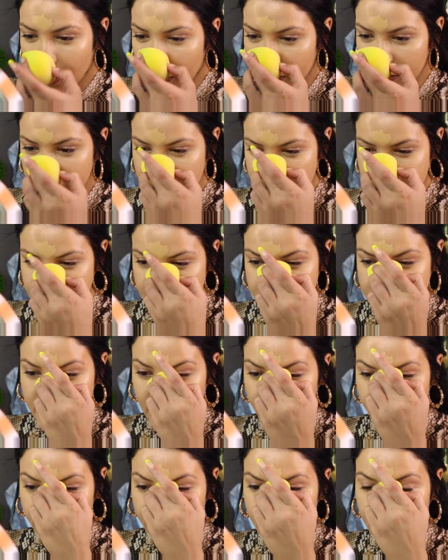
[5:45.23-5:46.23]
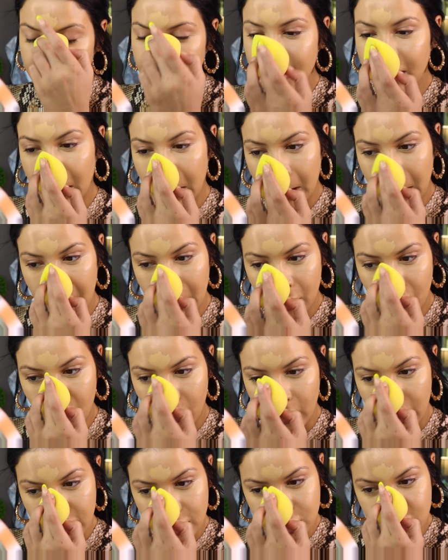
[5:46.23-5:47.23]
This is definitely
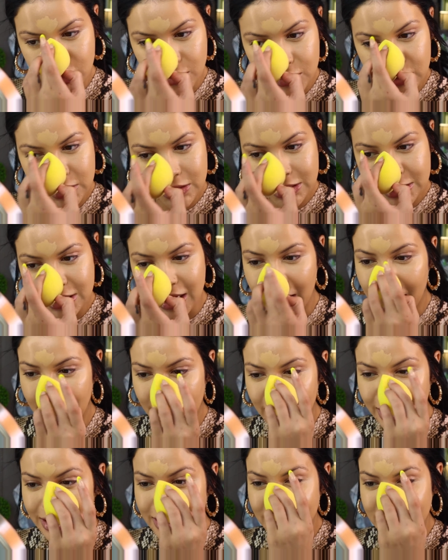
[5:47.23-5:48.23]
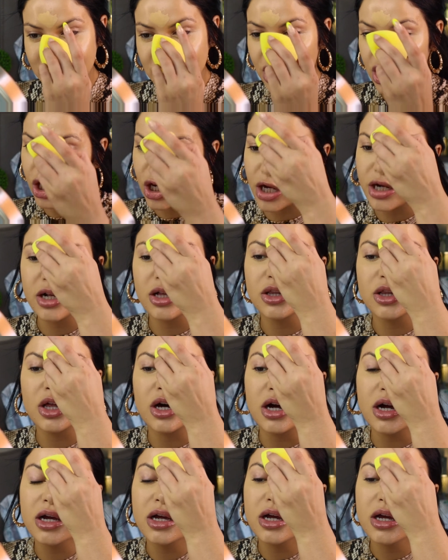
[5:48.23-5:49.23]
going to stay and it's gonna
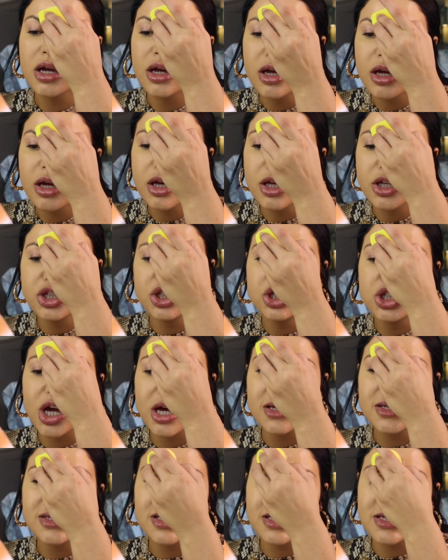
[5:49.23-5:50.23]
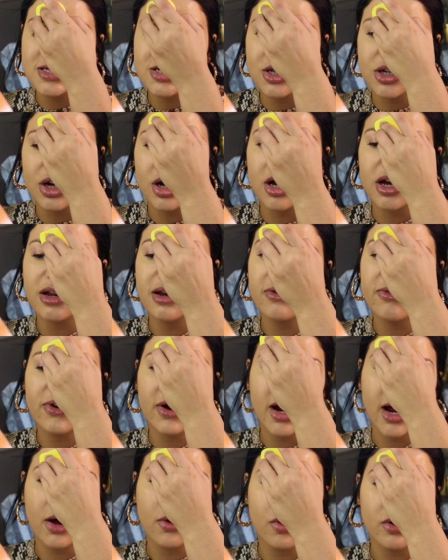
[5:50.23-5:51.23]
look just as good
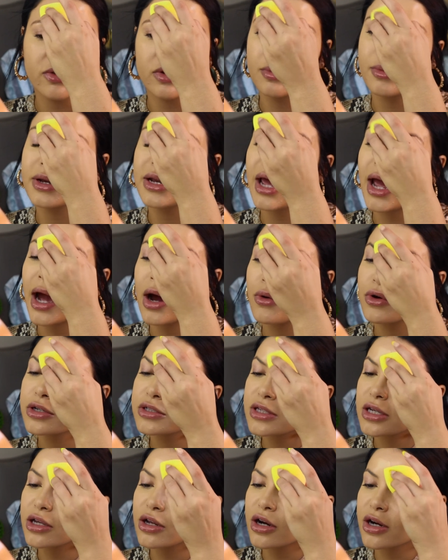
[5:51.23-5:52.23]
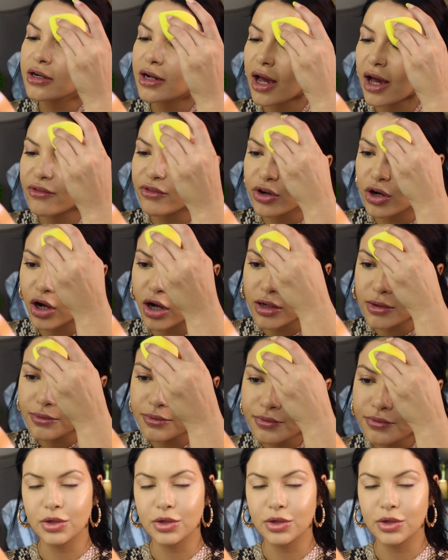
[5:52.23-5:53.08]
for however many hours that you're gonna have it on.